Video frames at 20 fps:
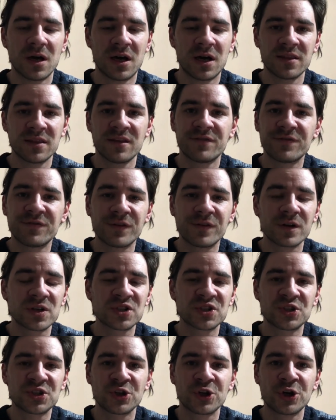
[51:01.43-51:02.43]
at the
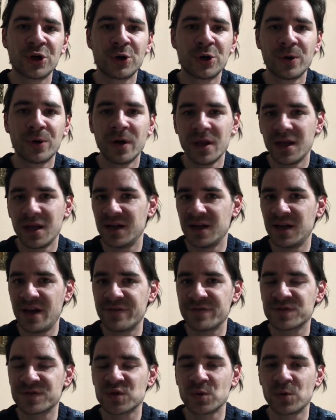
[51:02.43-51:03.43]
first row
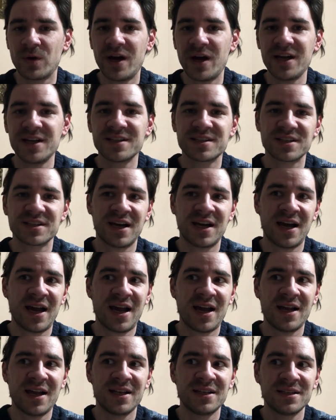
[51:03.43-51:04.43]
left to right.
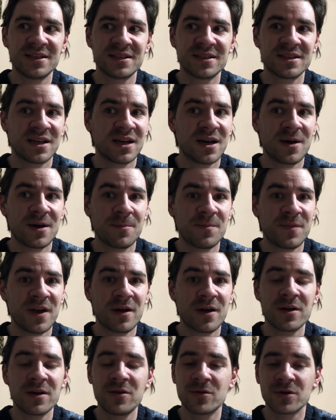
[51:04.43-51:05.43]
And uh,
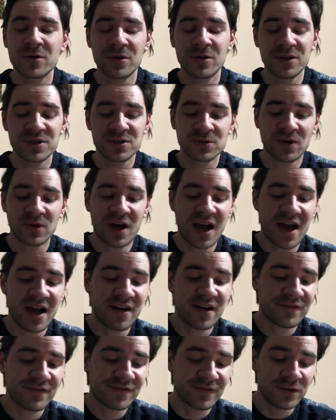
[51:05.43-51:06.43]
there you are going to
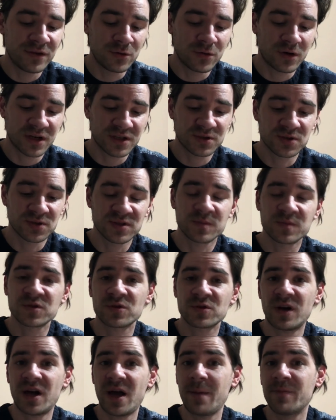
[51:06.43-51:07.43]
have, you are to
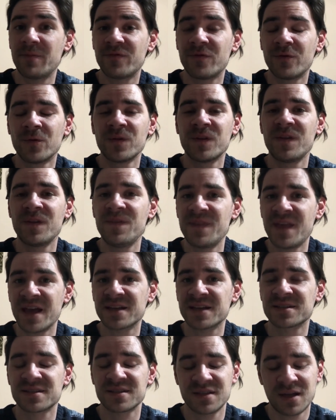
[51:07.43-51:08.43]
subscribe for the
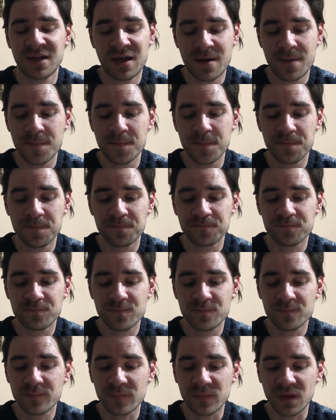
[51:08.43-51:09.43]
next um,
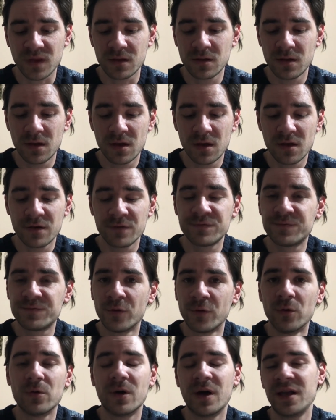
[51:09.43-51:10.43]

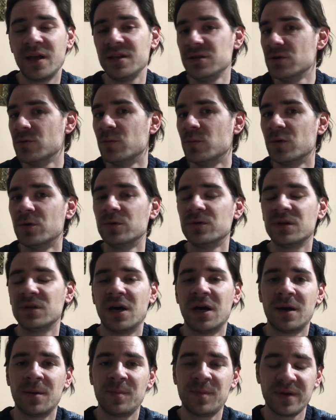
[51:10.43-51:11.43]
full and new moon
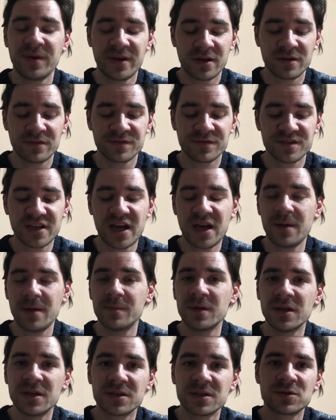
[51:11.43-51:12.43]
uh, period of
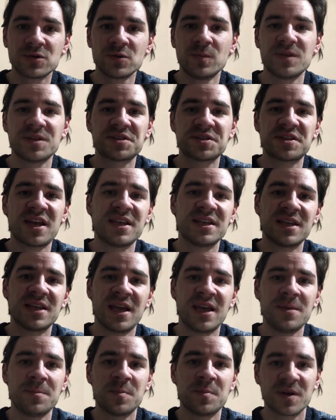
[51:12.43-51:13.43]
time to be sent
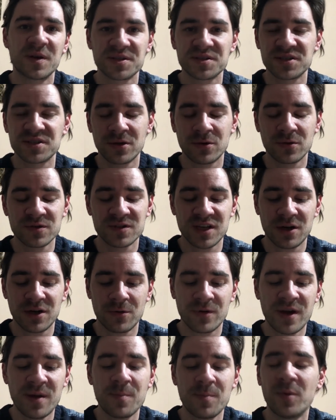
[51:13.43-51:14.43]
a personal tarot
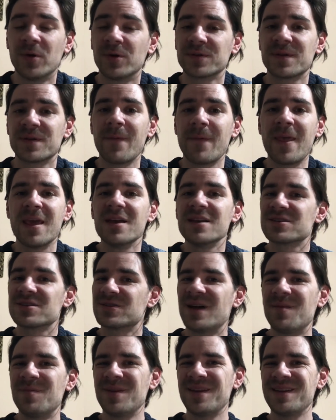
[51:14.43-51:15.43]
report. So
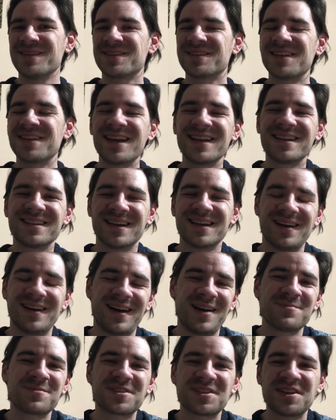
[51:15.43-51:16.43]
that being said,
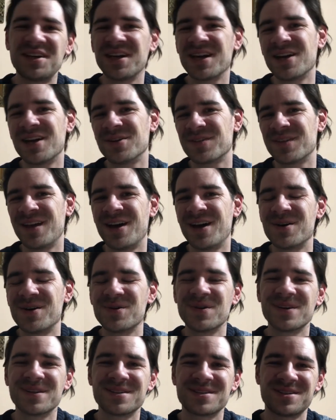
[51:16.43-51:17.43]
I'm signing out
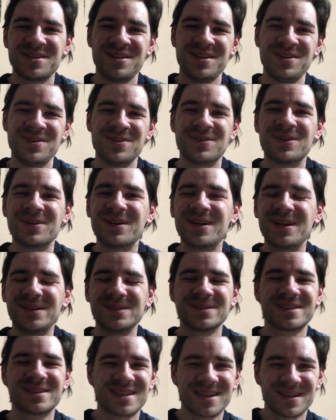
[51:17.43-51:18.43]
now. See you around.